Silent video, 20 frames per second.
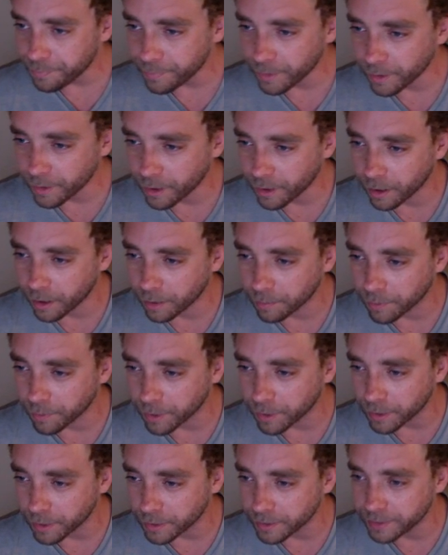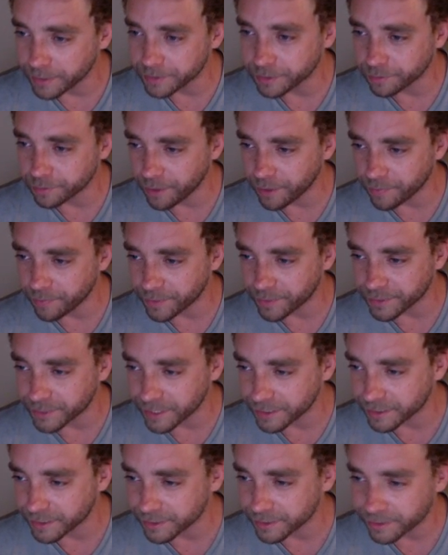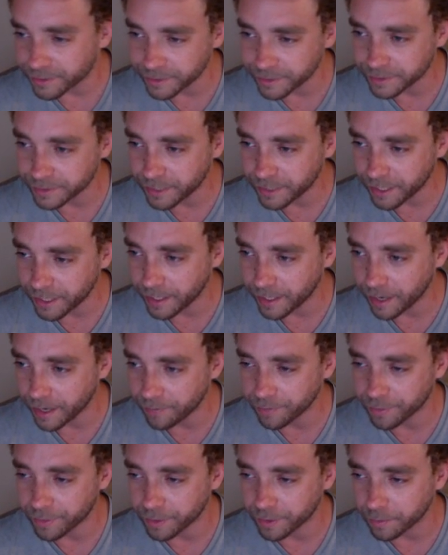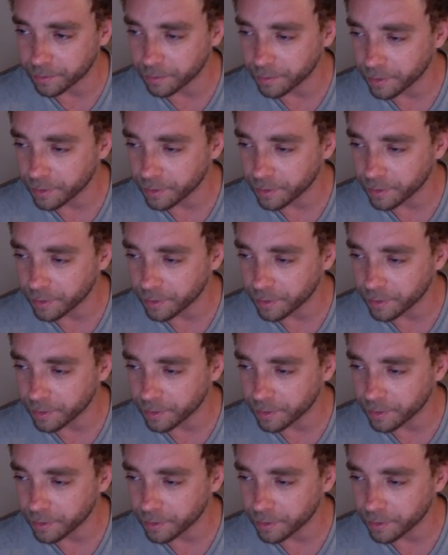Ninja Ravens, he's a Cincinnati everything,